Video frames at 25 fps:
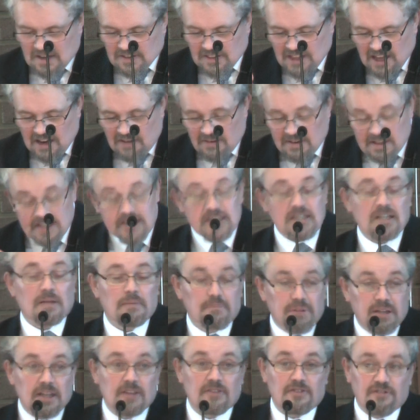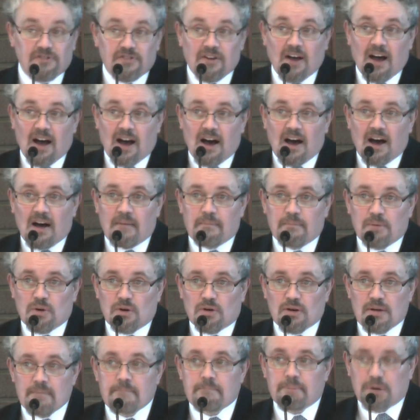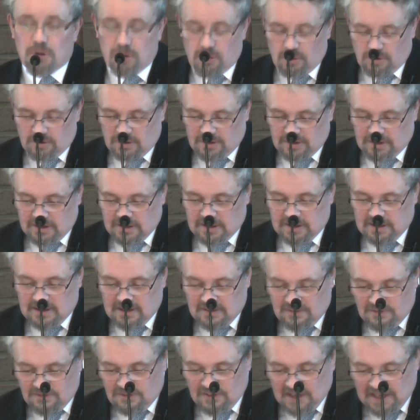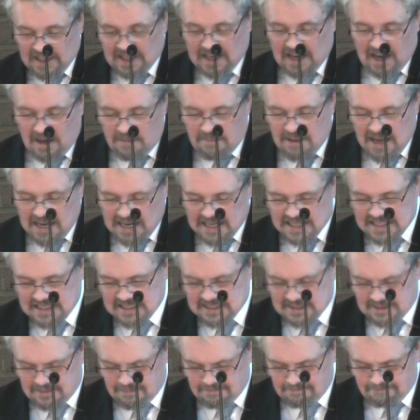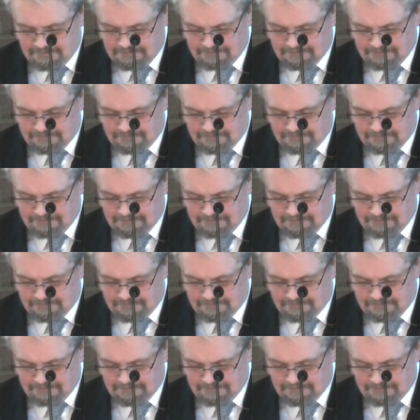There is something far more important than filling our bellies.